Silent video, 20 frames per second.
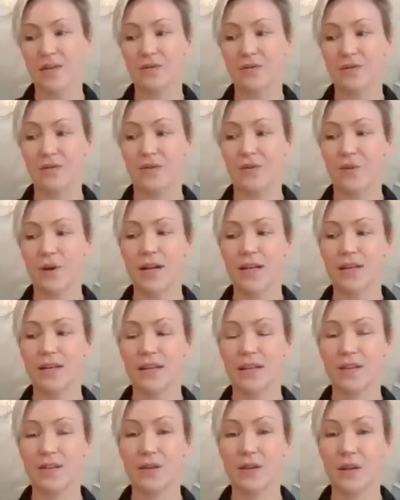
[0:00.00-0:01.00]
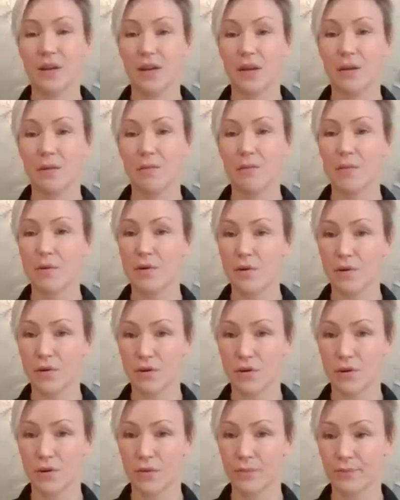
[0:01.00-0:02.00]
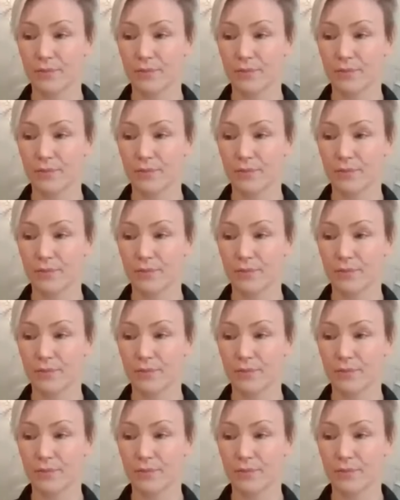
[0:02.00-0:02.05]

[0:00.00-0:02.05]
Do I need to eat more?